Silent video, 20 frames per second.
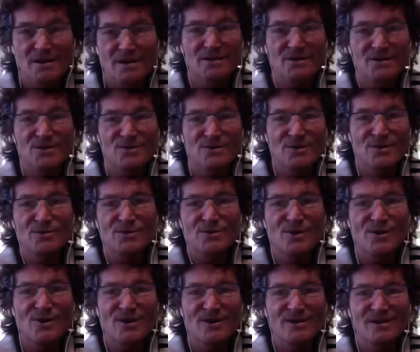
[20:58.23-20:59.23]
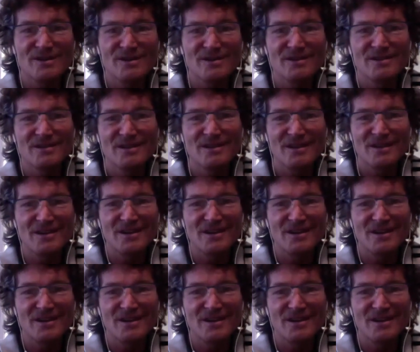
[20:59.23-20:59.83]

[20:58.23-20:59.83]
that to your own heart and